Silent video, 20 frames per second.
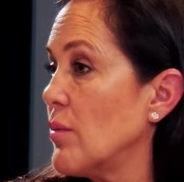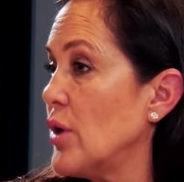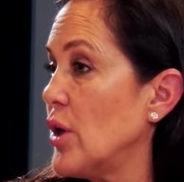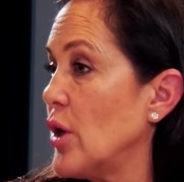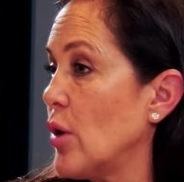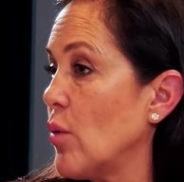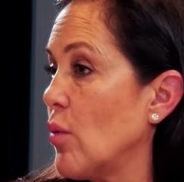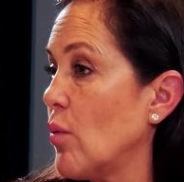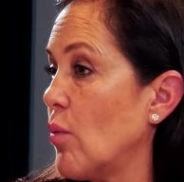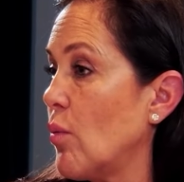you
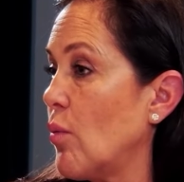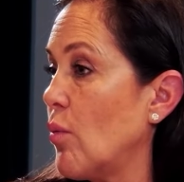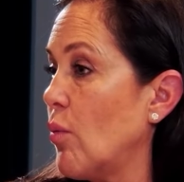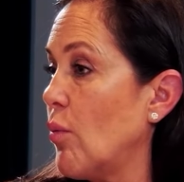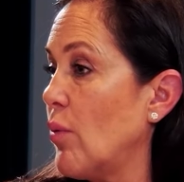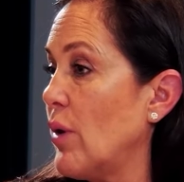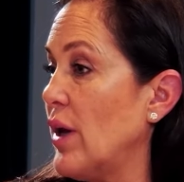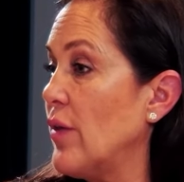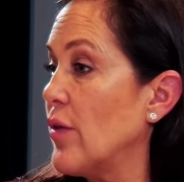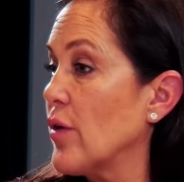know,
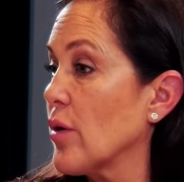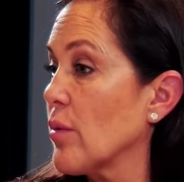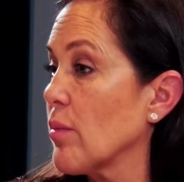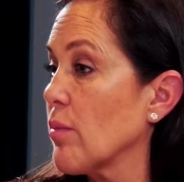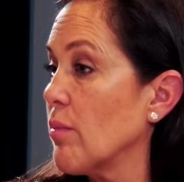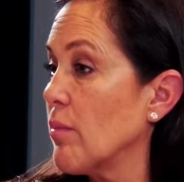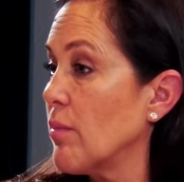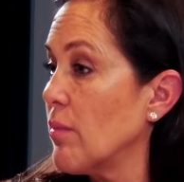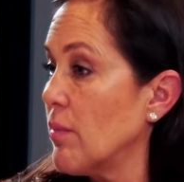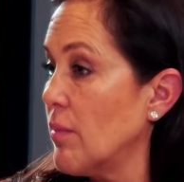
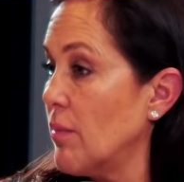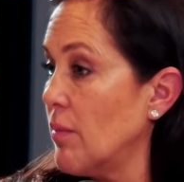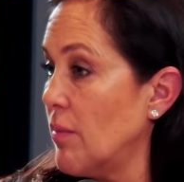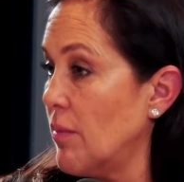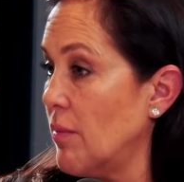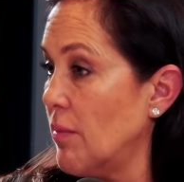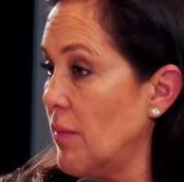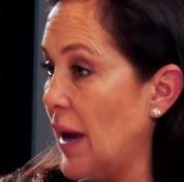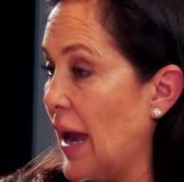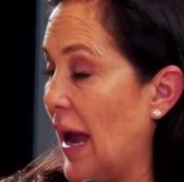either
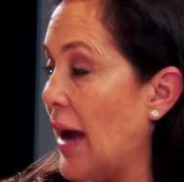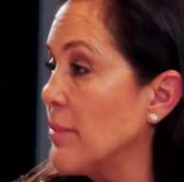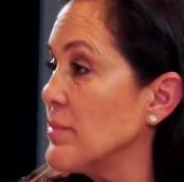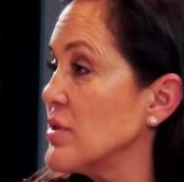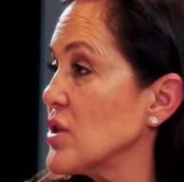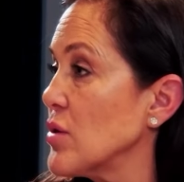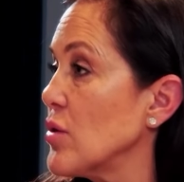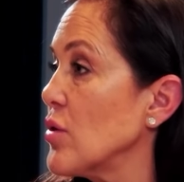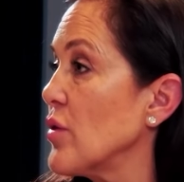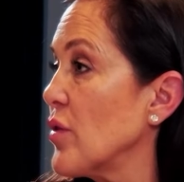
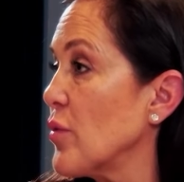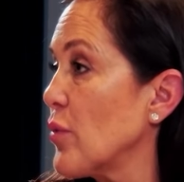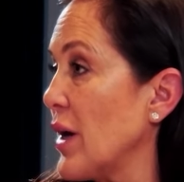absolutely